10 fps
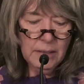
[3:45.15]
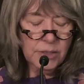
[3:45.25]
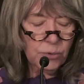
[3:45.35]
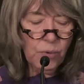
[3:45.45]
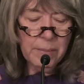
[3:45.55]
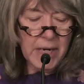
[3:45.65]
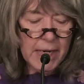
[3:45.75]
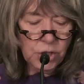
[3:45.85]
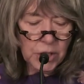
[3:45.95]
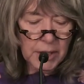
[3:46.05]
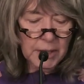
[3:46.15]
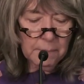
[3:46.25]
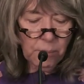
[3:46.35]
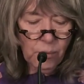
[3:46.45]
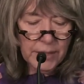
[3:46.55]
Discrimination
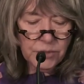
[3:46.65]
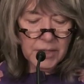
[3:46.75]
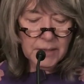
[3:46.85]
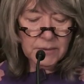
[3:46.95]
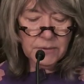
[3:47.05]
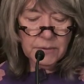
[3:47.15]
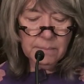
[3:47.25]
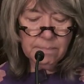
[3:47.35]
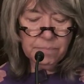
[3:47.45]
and prejudice,